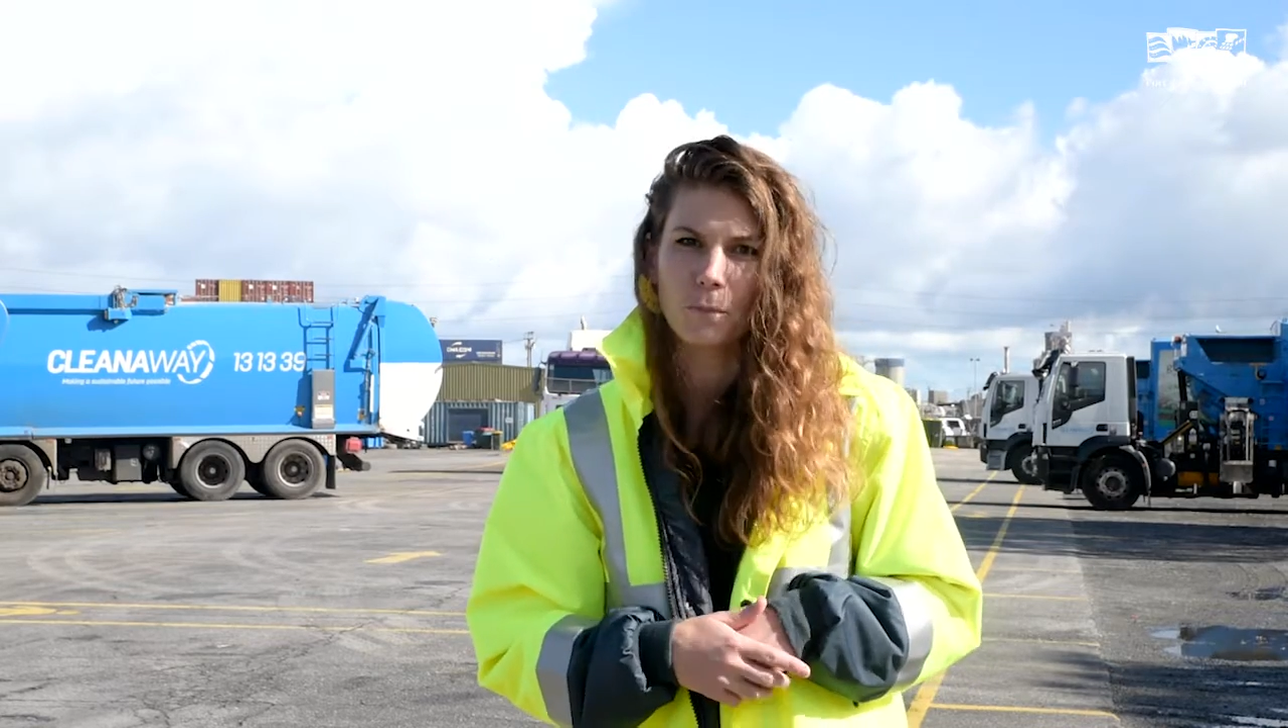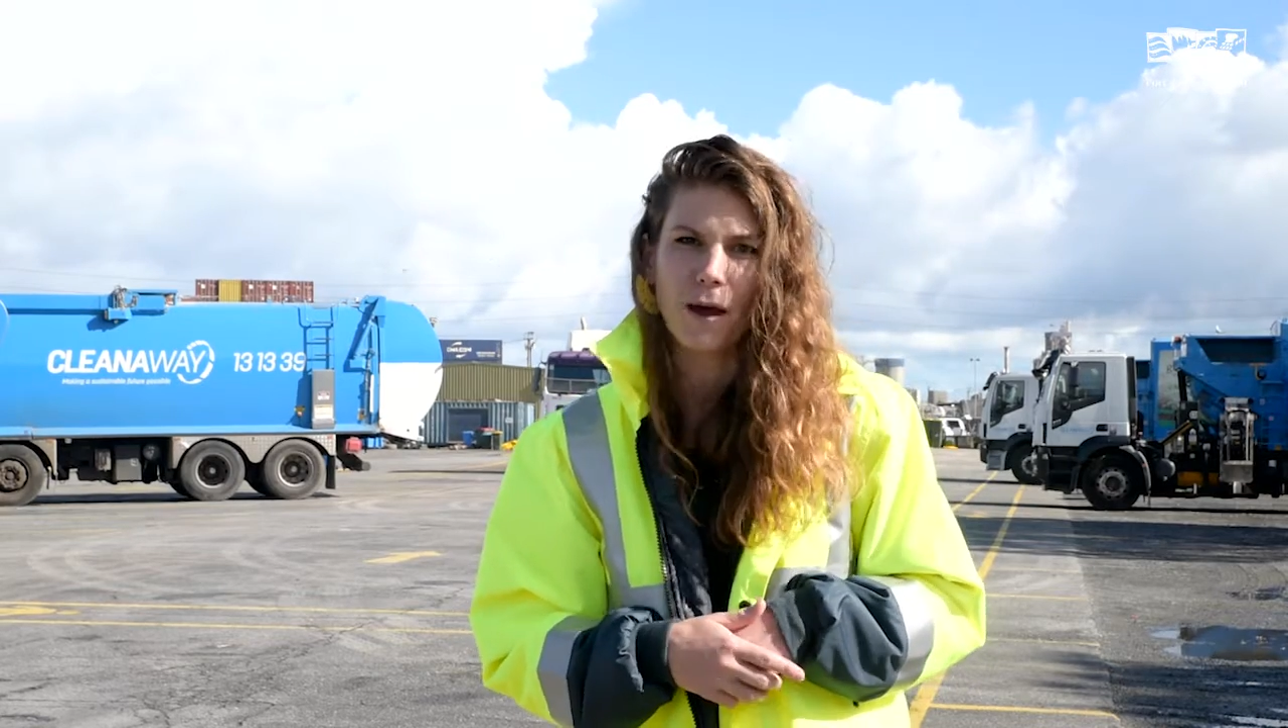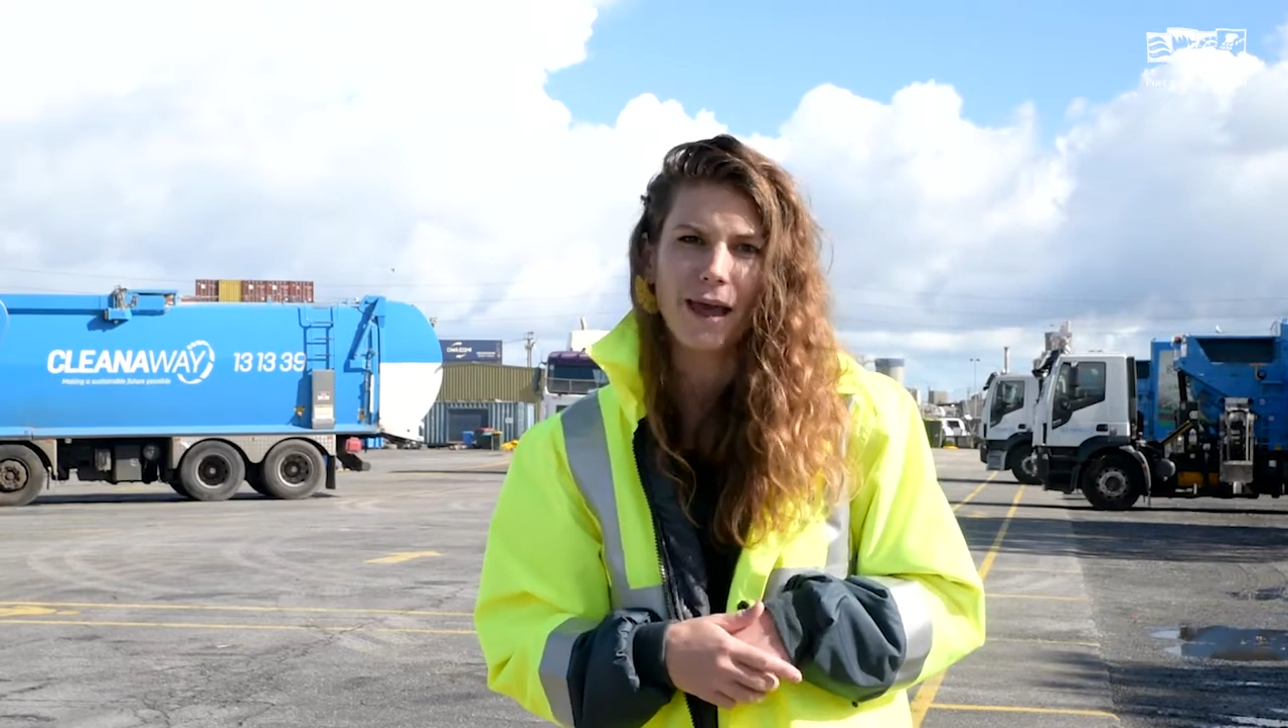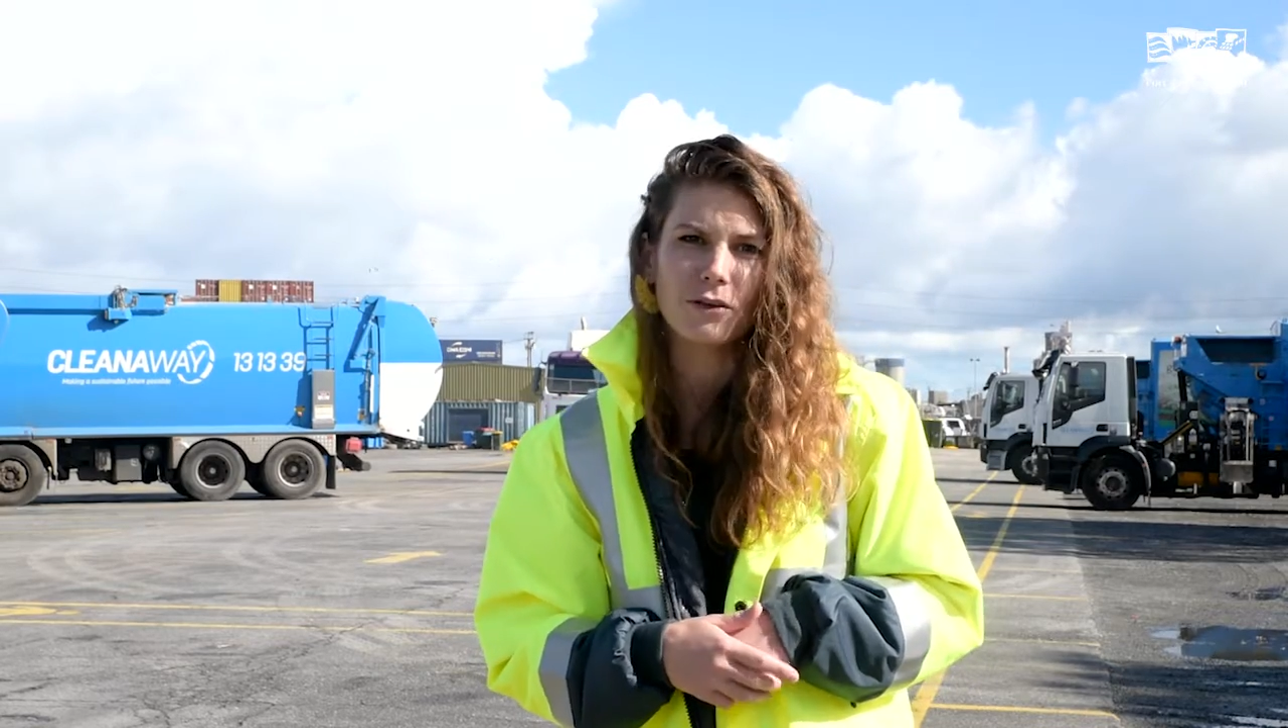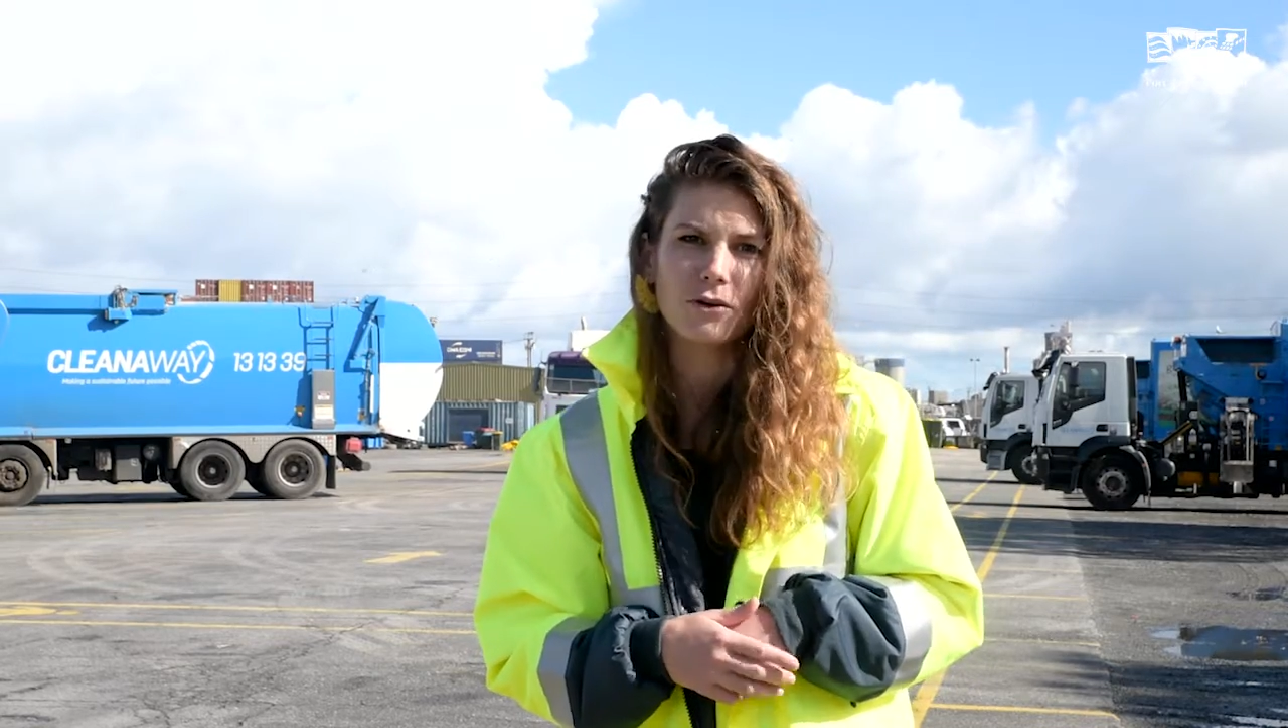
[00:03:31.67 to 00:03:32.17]

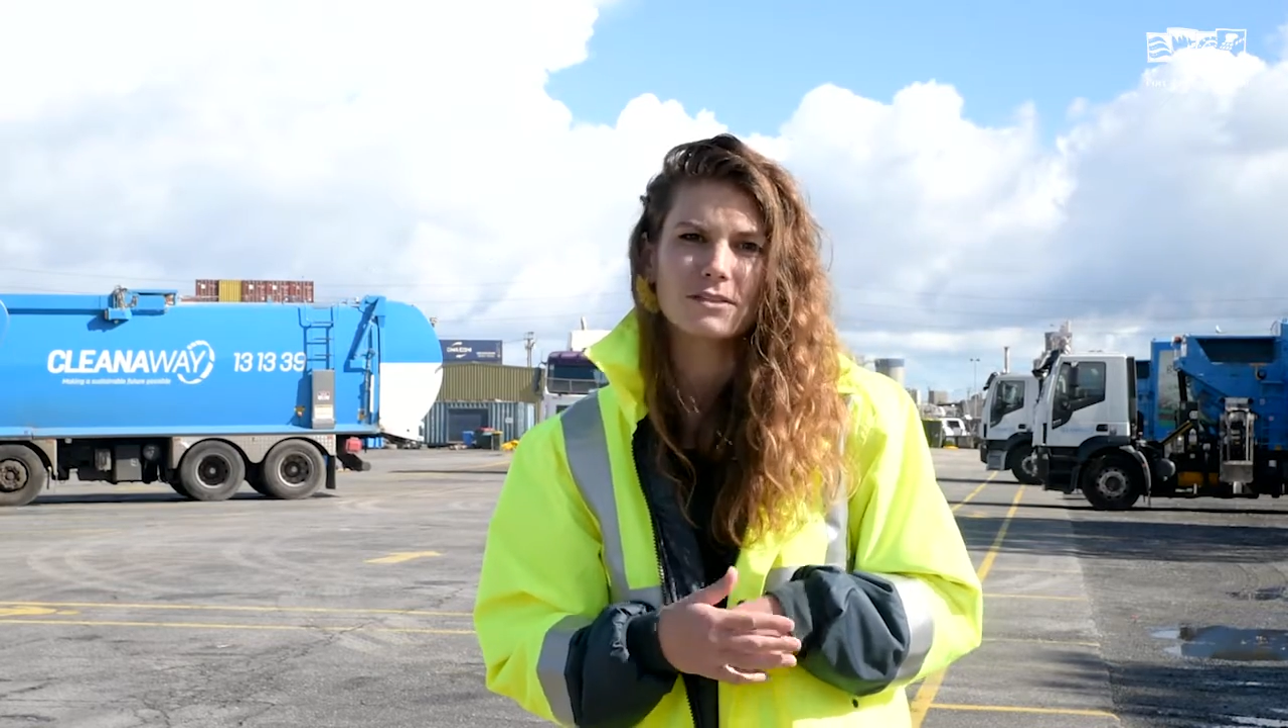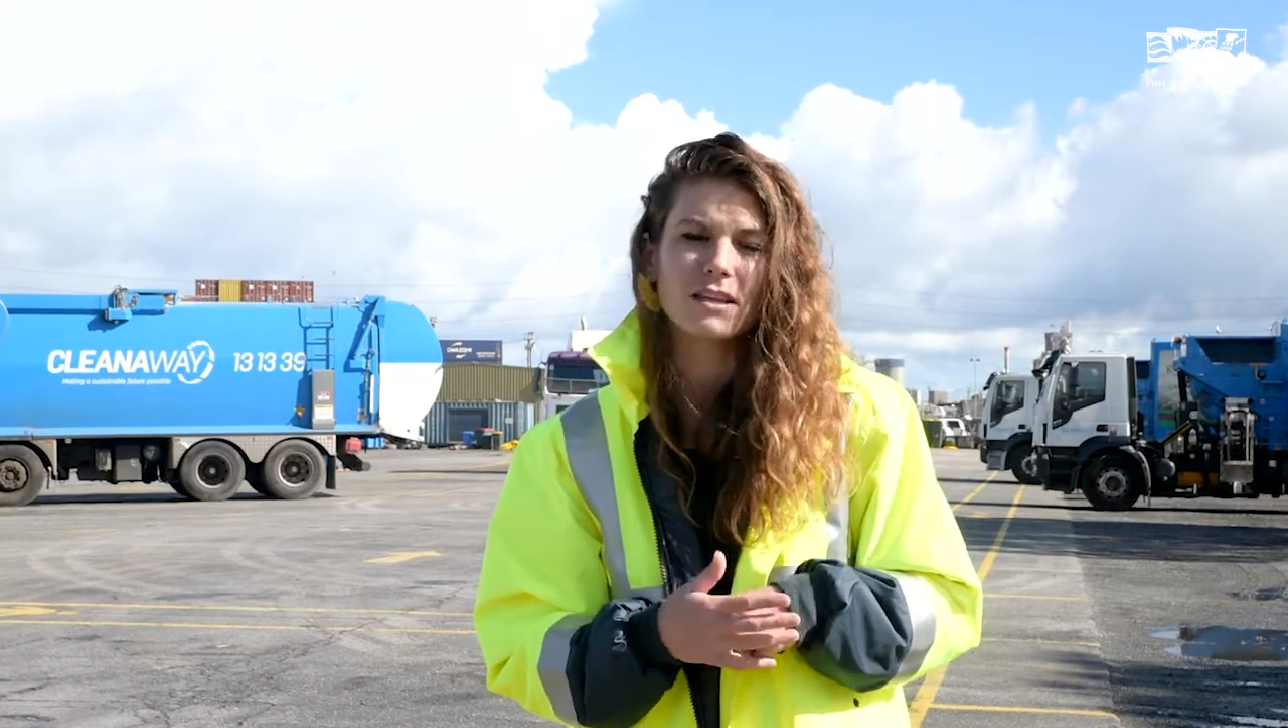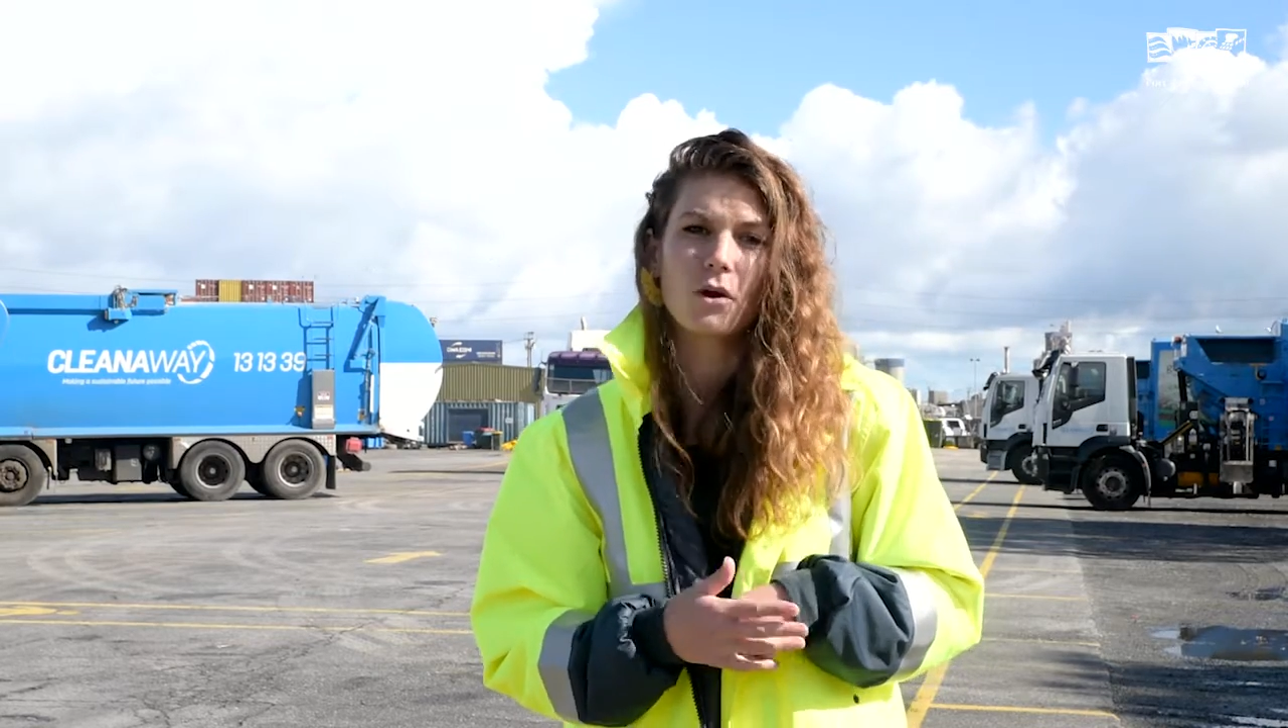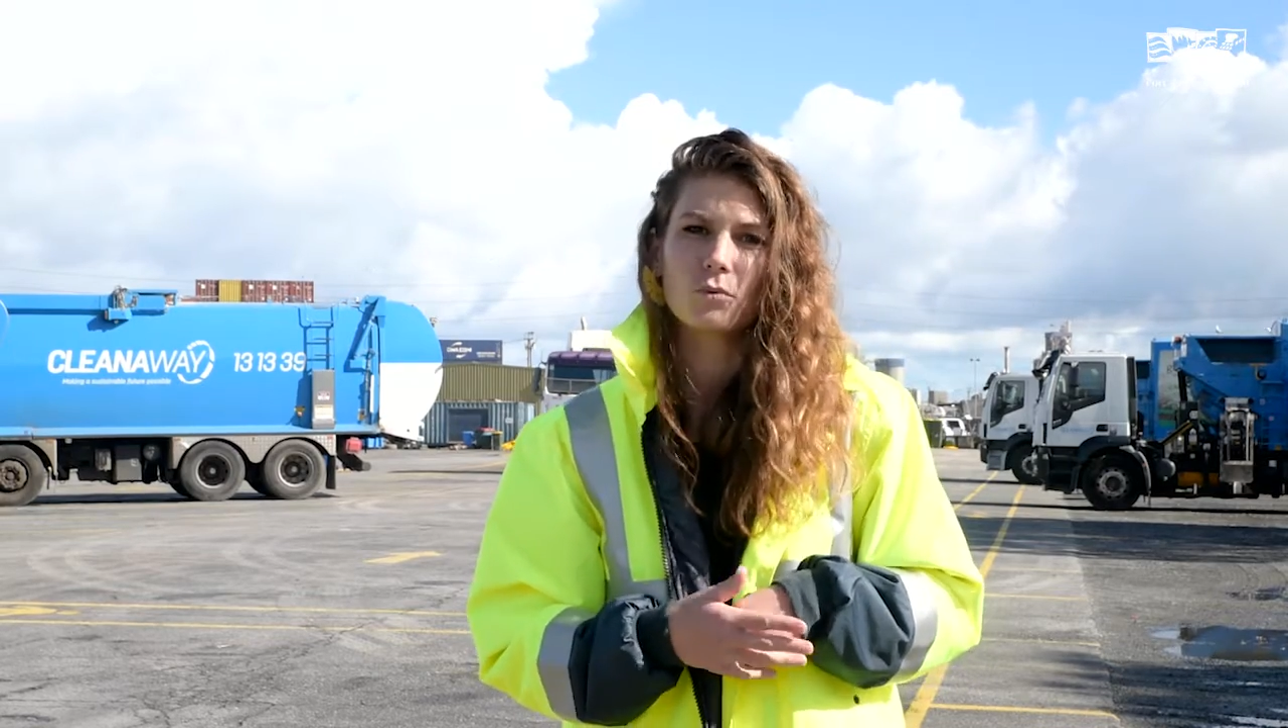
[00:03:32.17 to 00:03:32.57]
bylaws,